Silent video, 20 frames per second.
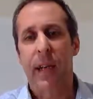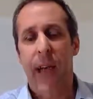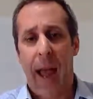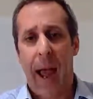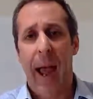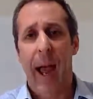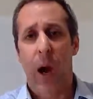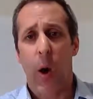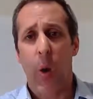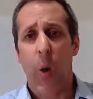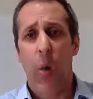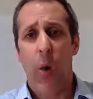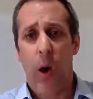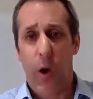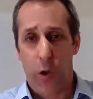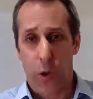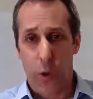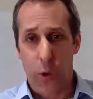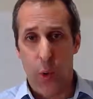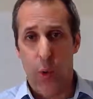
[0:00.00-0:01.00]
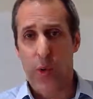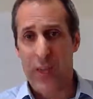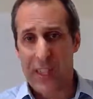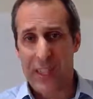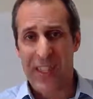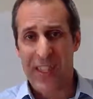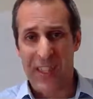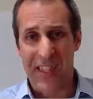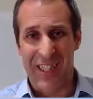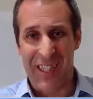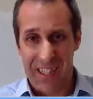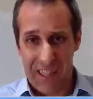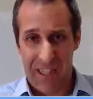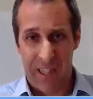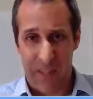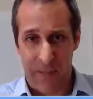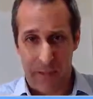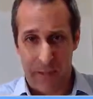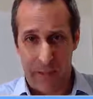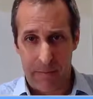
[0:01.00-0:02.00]
how your organisation does
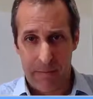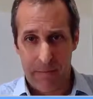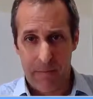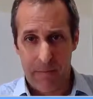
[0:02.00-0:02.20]
something.